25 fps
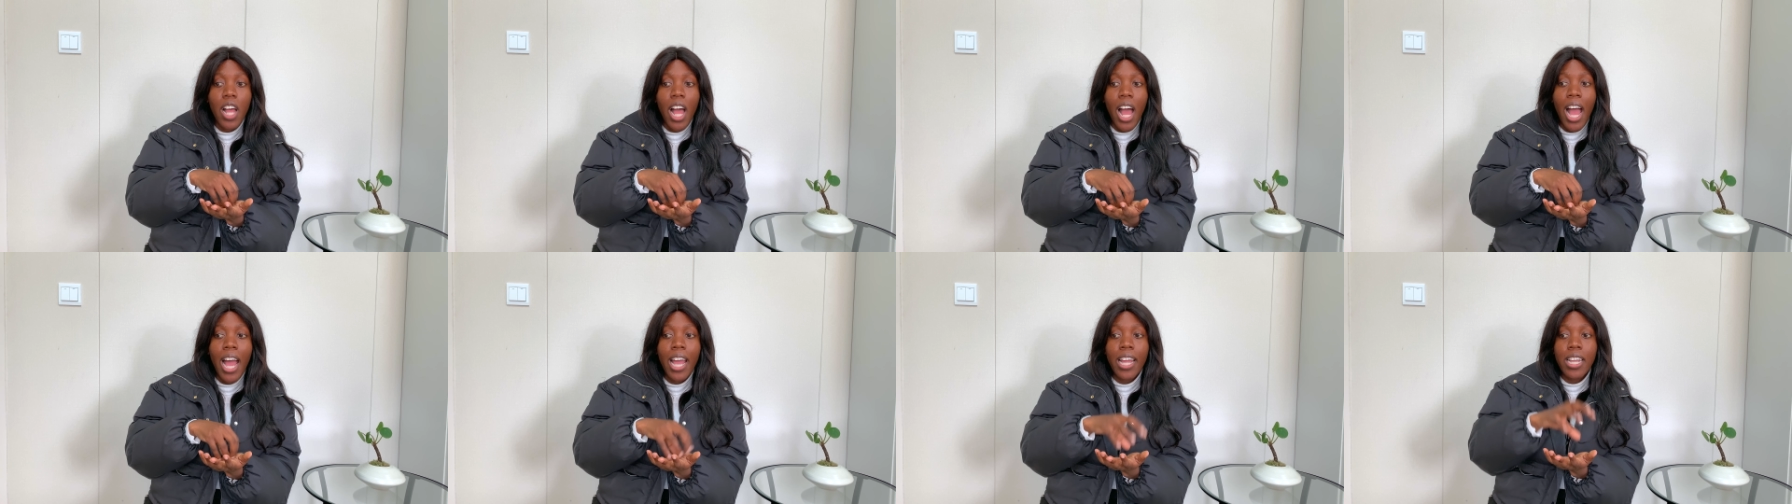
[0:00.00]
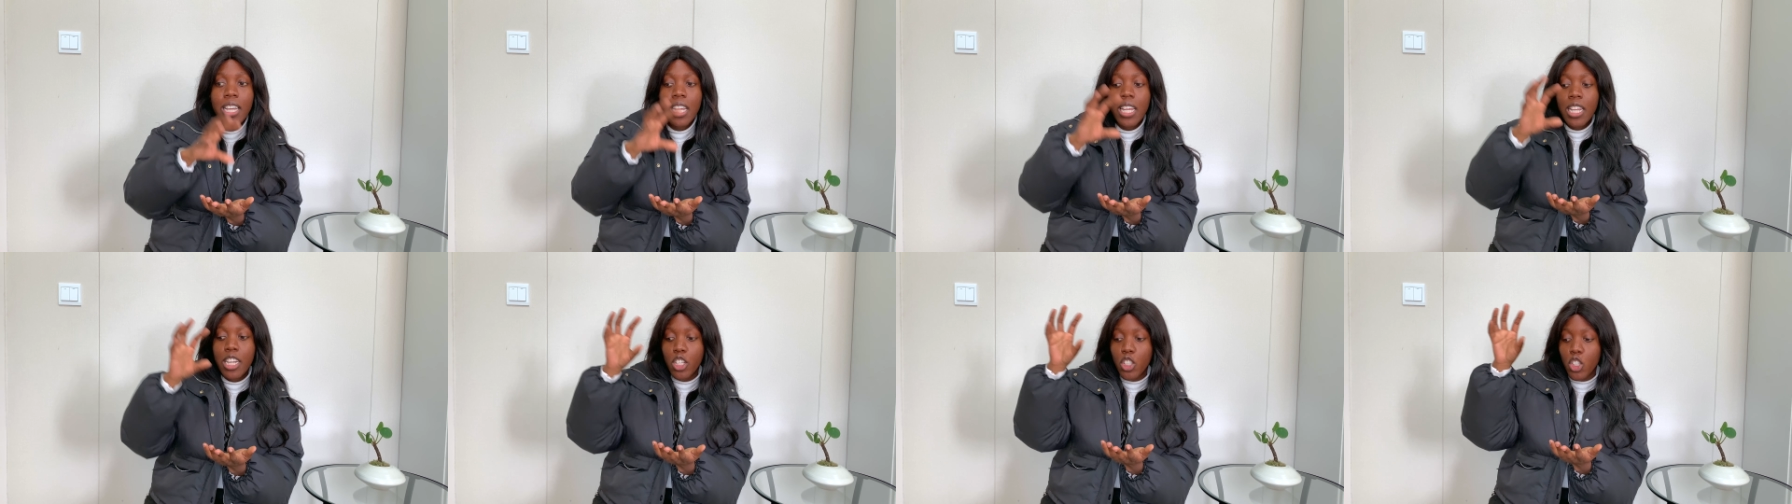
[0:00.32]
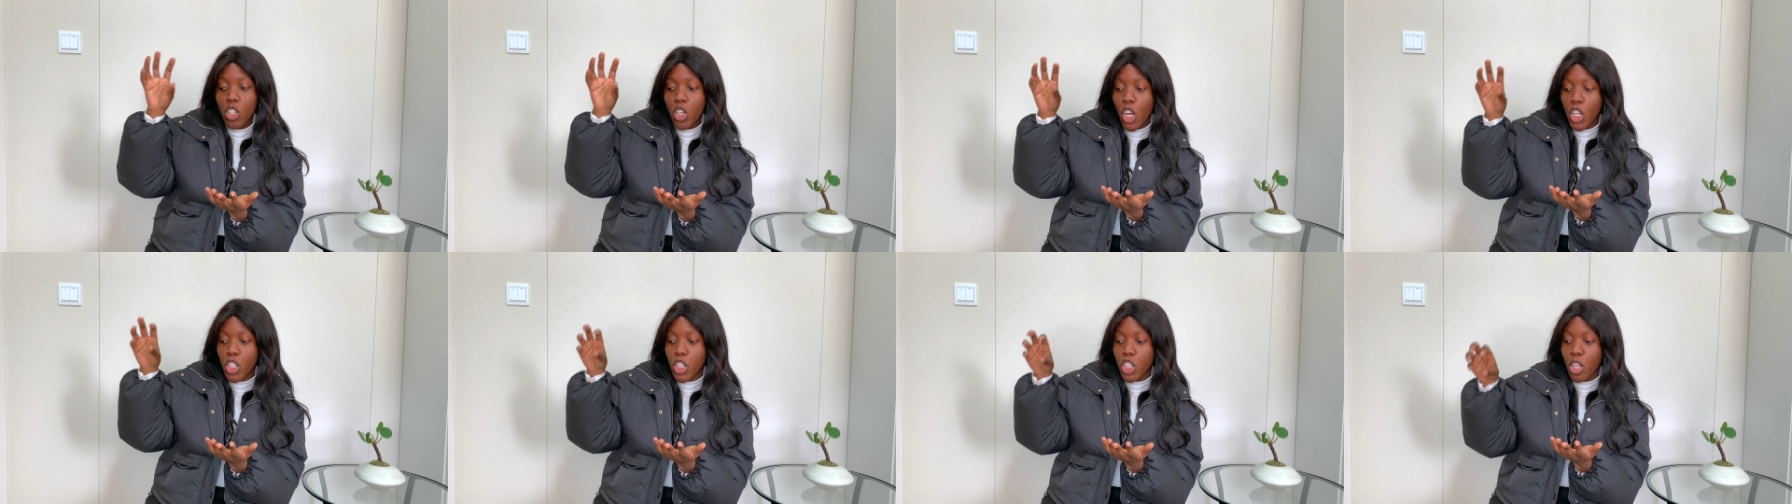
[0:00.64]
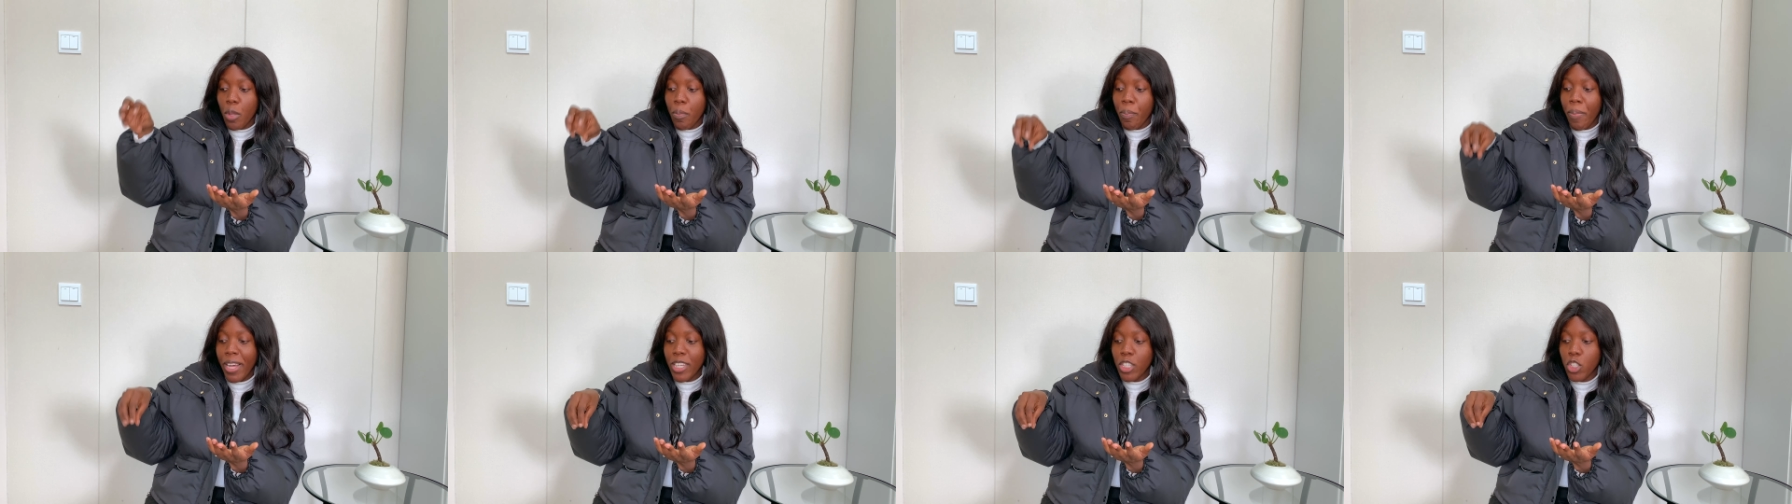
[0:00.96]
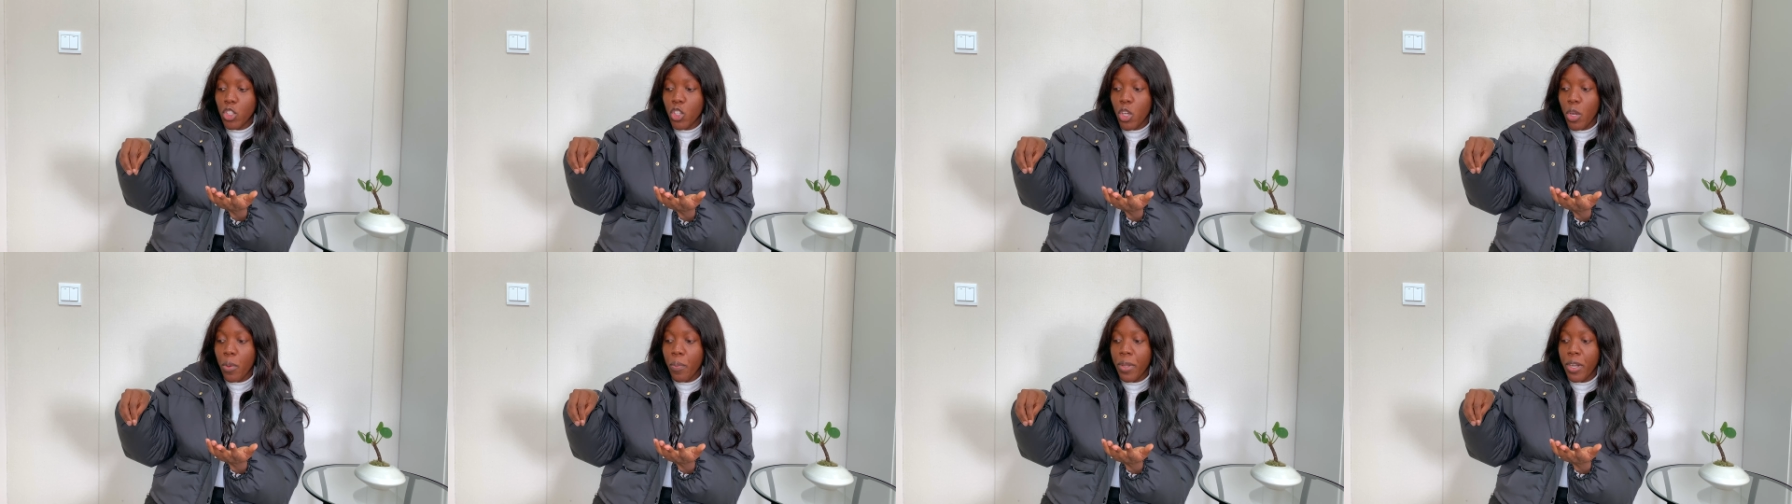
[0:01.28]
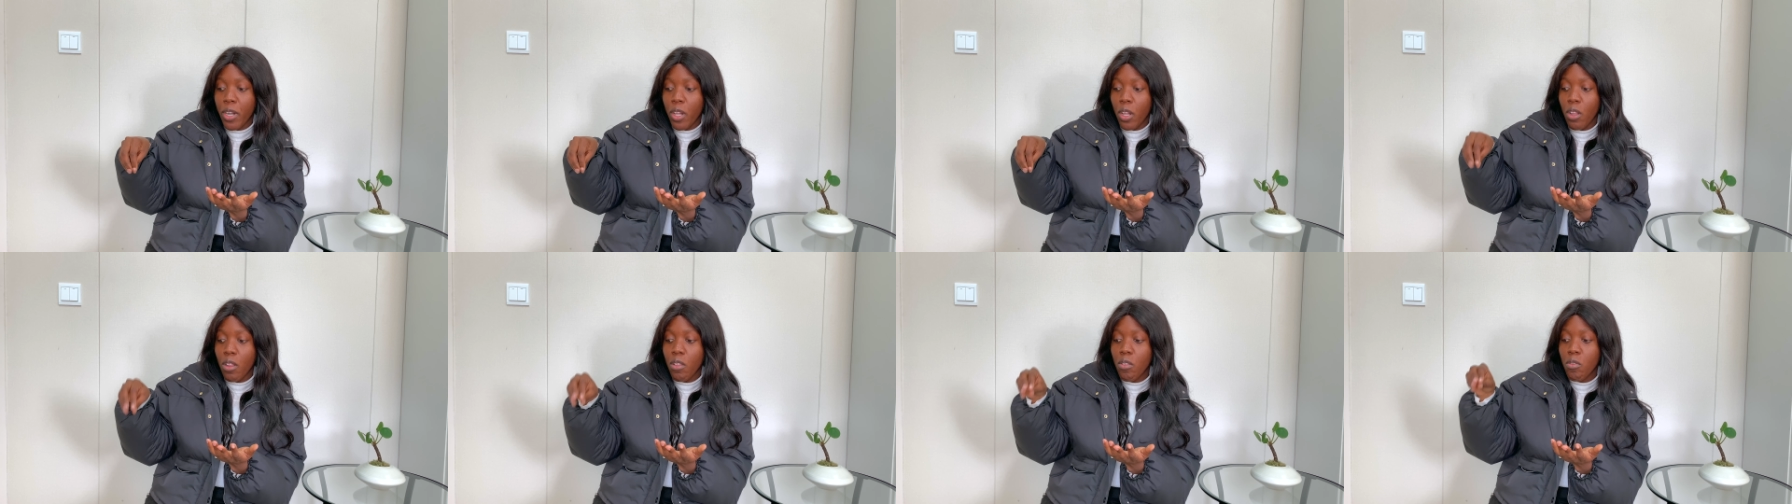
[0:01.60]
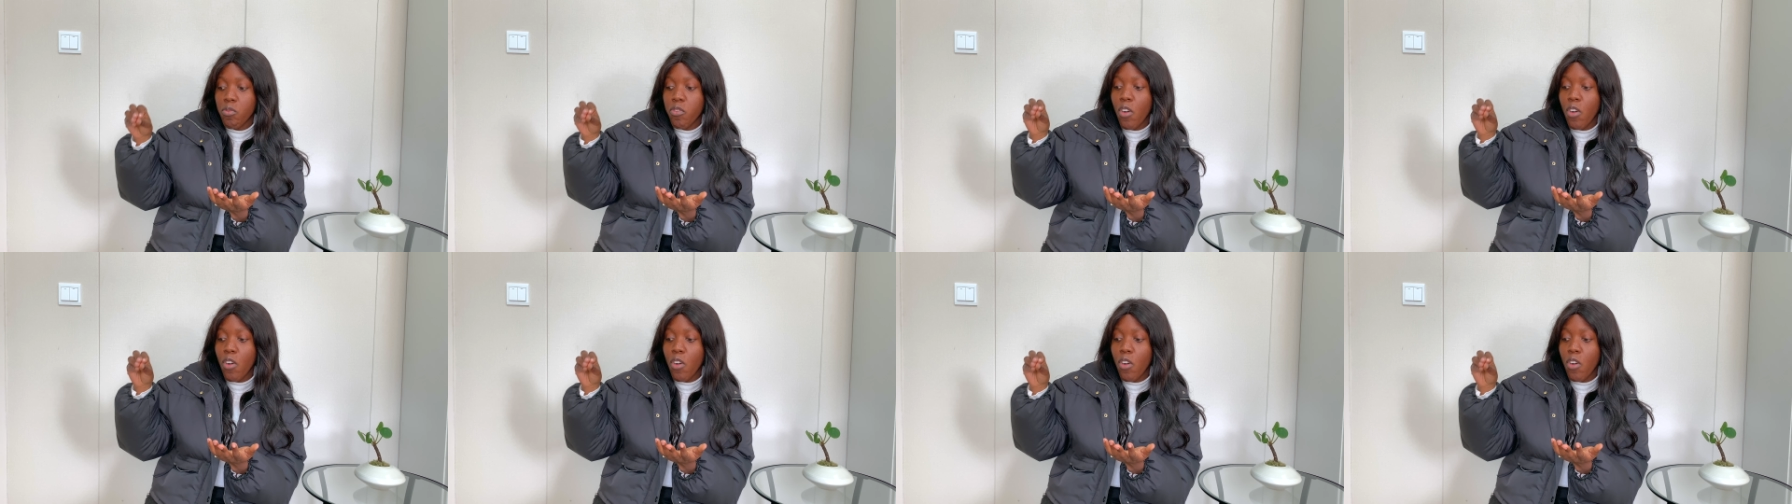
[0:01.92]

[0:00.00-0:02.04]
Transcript: I needed to go to the bus terminal.